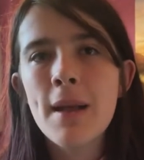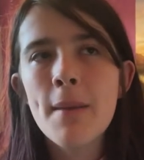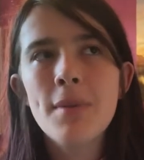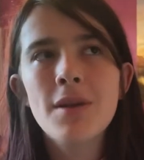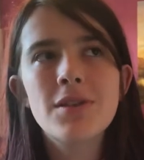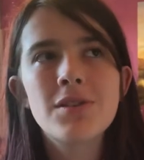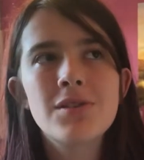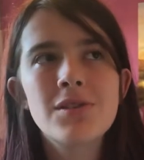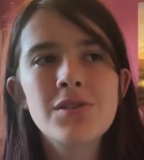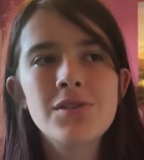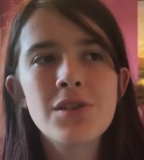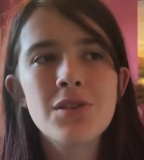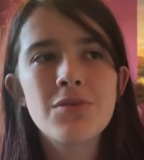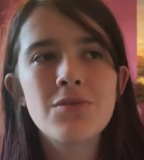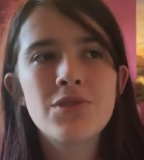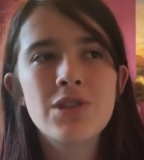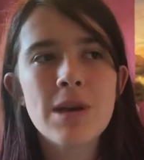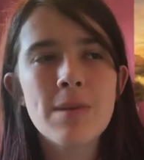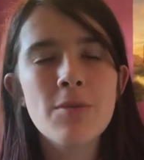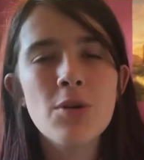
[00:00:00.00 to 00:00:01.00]
because also
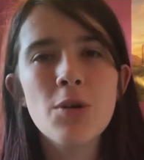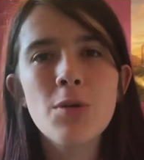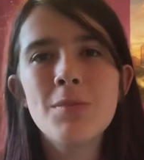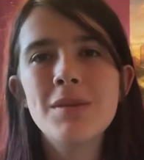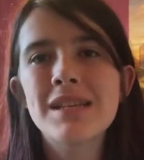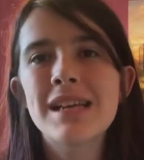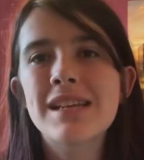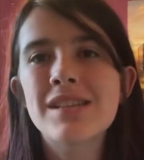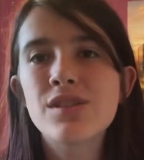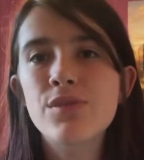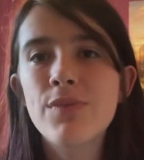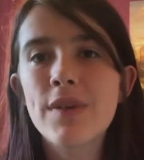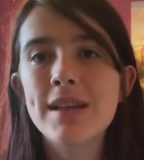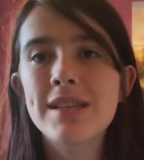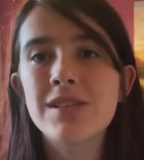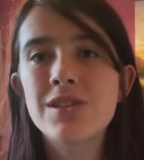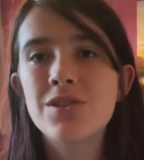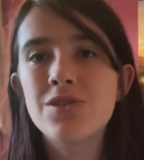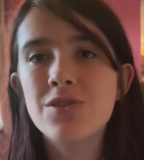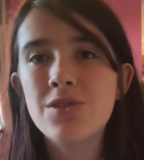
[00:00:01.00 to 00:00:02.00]
Chibnall almost has the
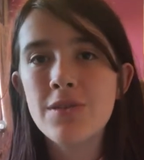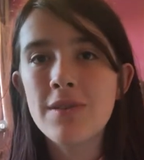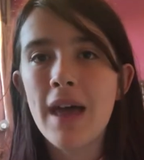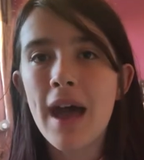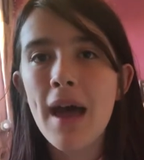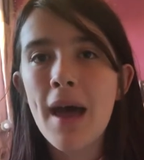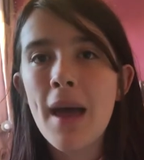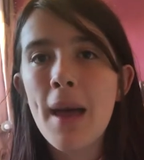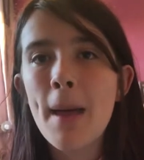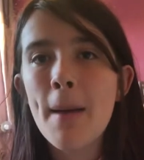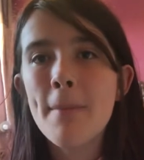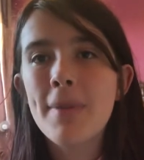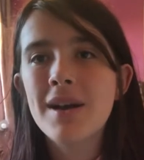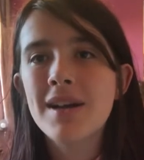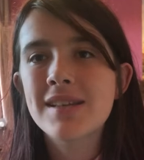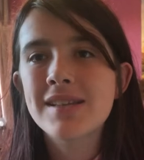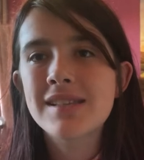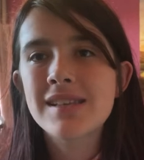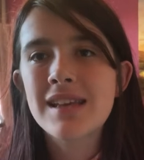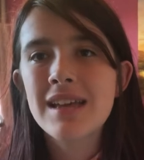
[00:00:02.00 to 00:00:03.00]
right to do that,
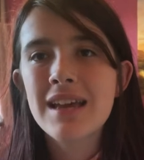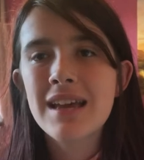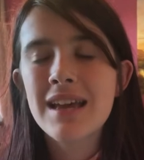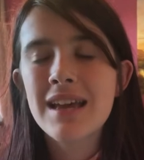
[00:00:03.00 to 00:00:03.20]
because